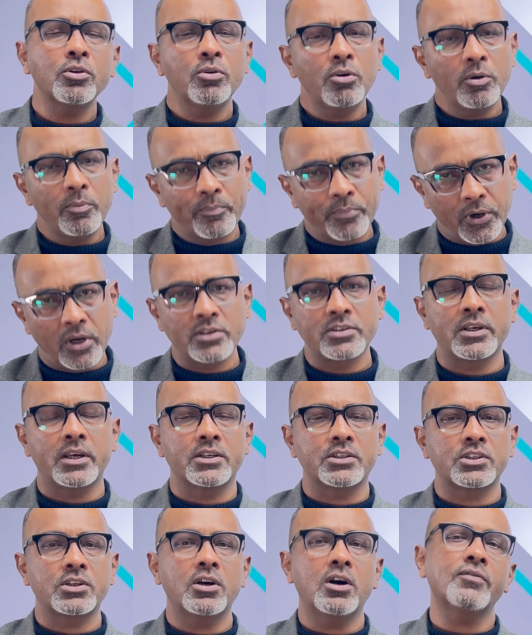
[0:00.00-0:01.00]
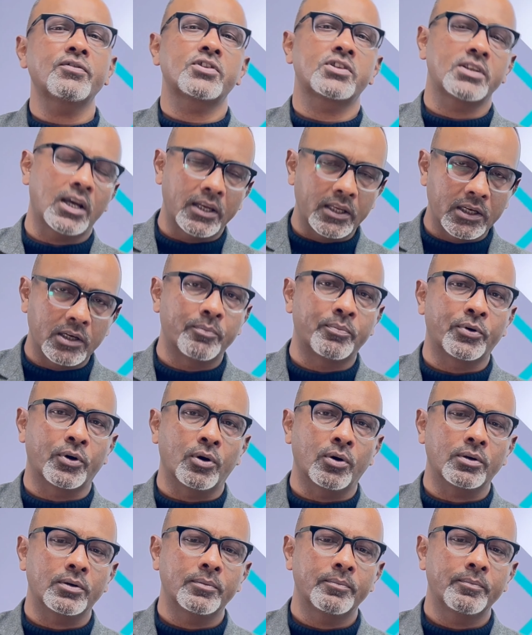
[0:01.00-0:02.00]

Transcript: whole process of studying abroad,